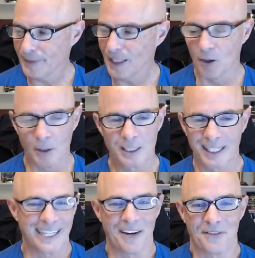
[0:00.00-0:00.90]
you know, it's
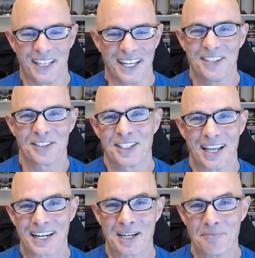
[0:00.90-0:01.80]
like everything else that you
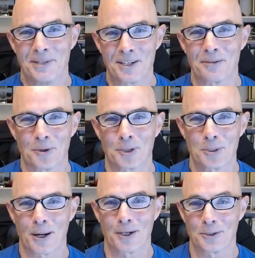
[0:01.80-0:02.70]
add a couple hundred more horsepower